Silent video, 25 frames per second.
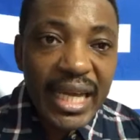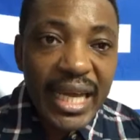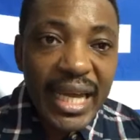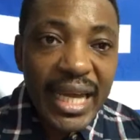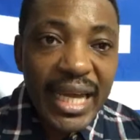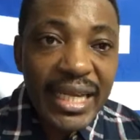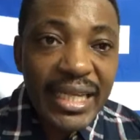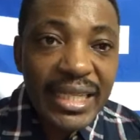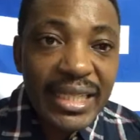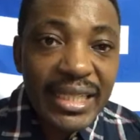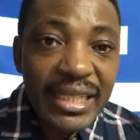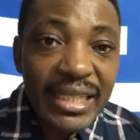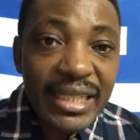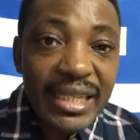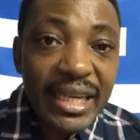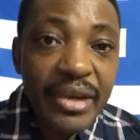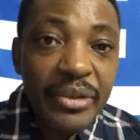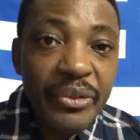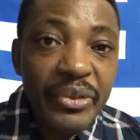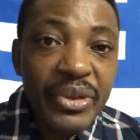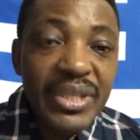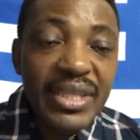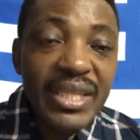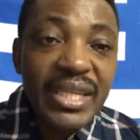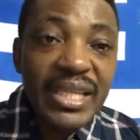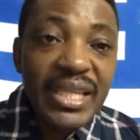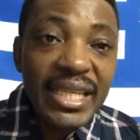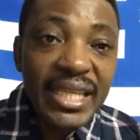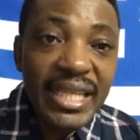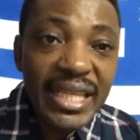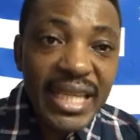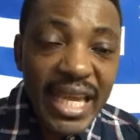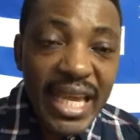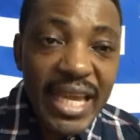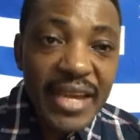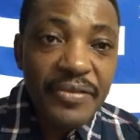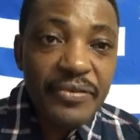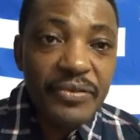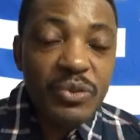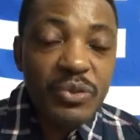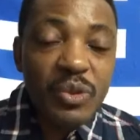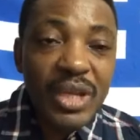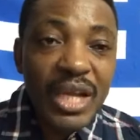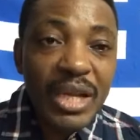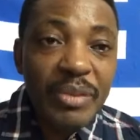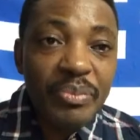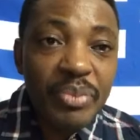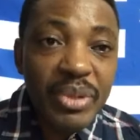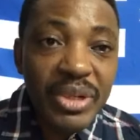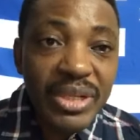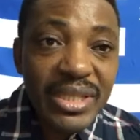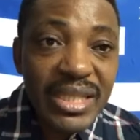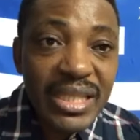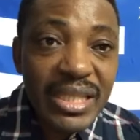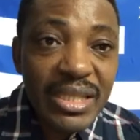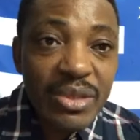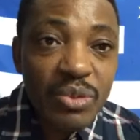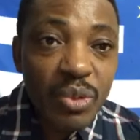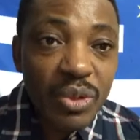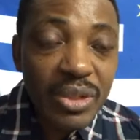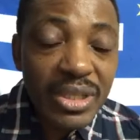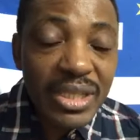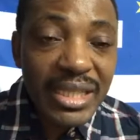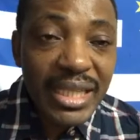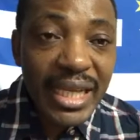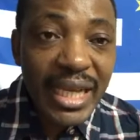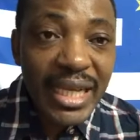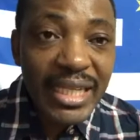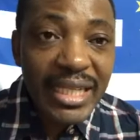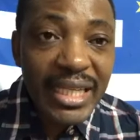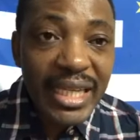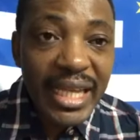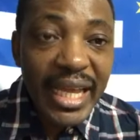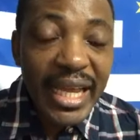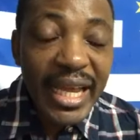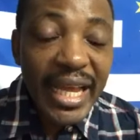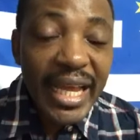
And the reason he gave to that person was that